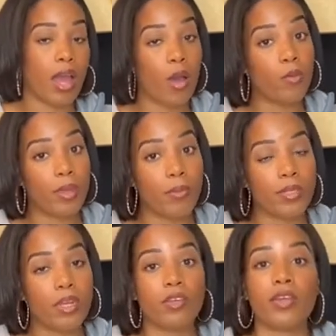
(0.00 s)
I will be
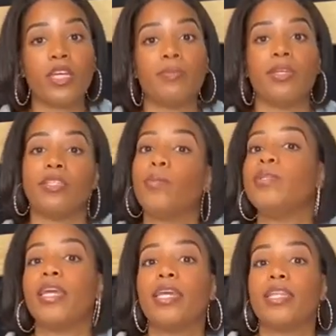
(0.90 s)
updating you guys because I'll be
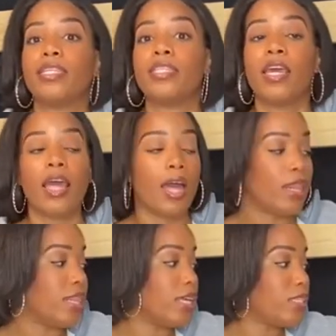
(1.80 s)
taking
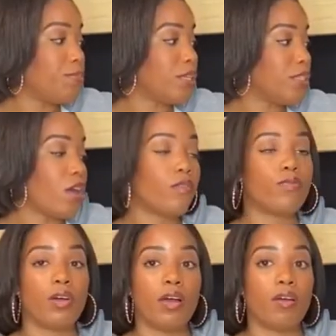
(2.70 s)
this piece of
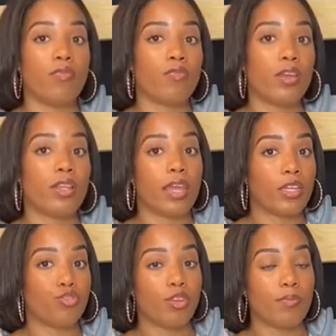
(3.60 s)
front
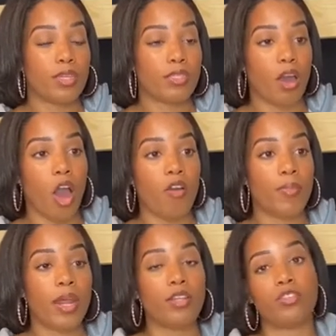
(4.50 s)
like trim piece off.
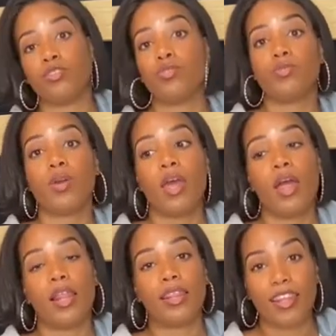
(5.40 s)
But I do
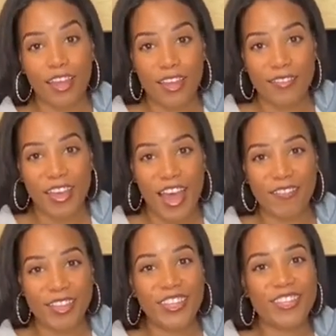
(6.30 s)
love
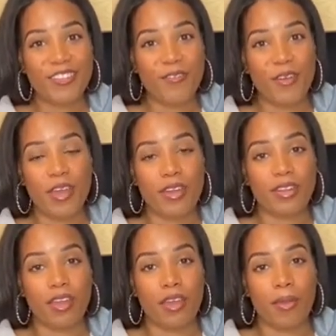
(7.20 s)
having this front
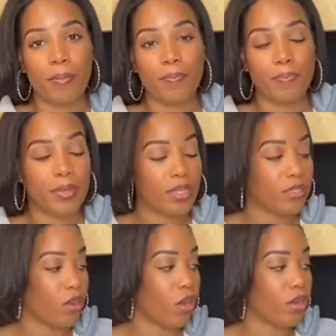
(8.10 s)

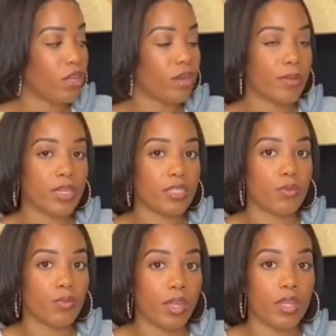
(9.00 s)
piece on here because
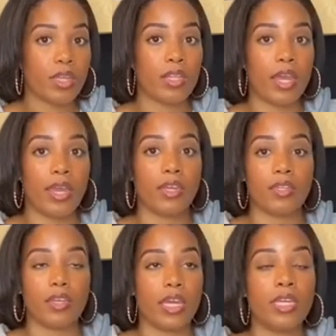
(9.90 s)
it really like
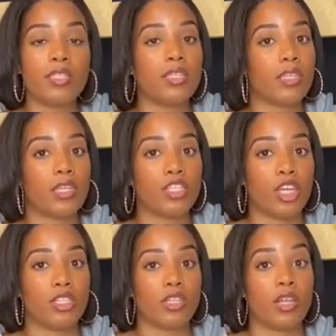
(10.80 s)
instantly
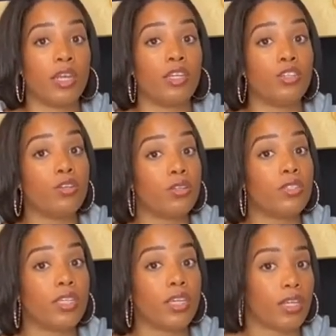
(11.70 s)
changed it. Like, and you'll
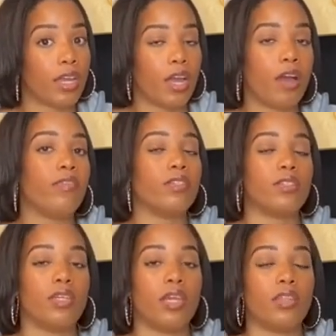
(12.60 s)
see like
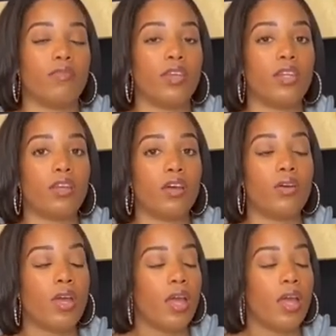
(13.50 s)
obviously in the video,